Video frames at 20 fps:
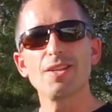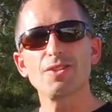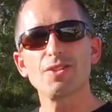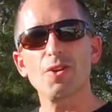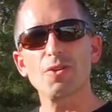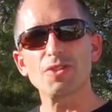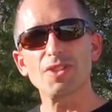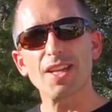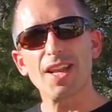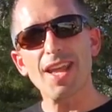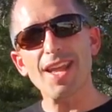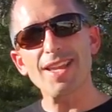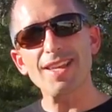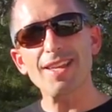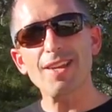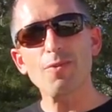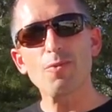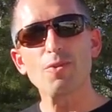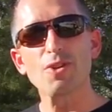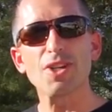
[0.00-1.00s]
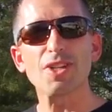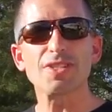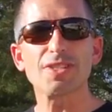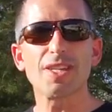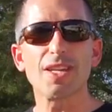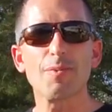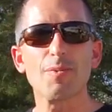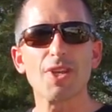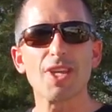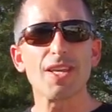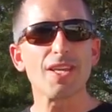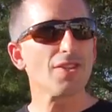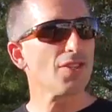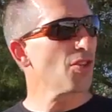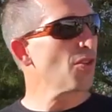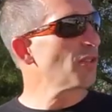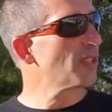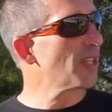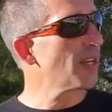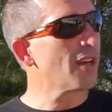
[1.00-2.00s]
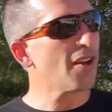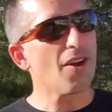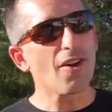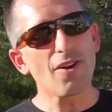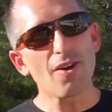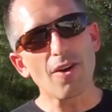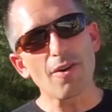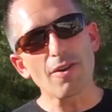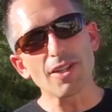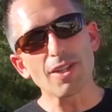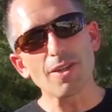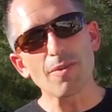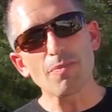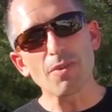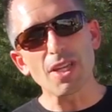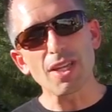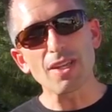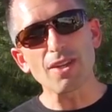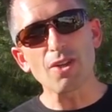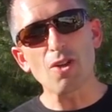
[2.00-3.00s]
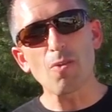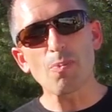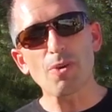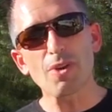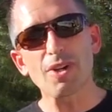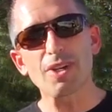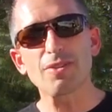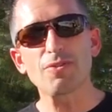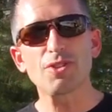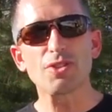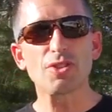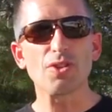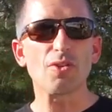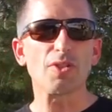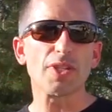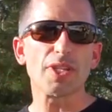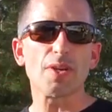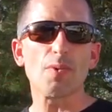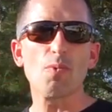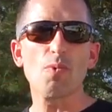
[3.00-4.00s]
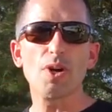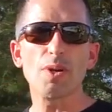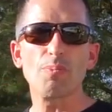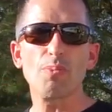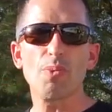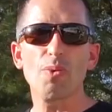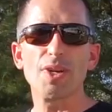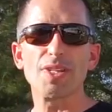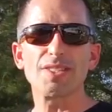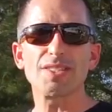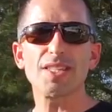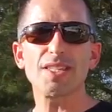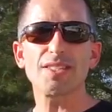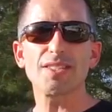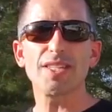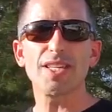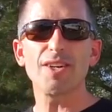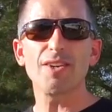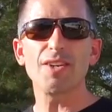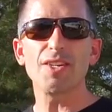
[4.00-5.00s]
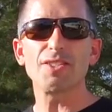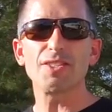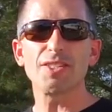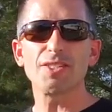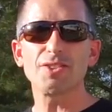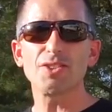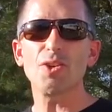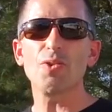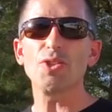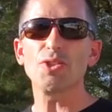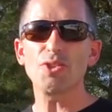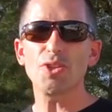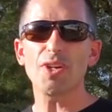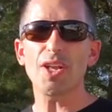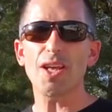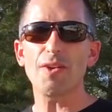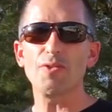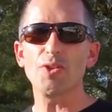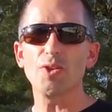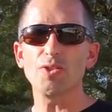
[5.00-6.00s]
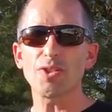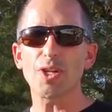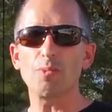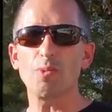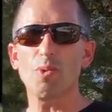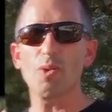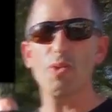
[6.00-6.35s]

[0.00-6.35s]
So today we're just going to be using it on our little Mini Cooper, which is only a 1.6 liter engine, so it should have no trouble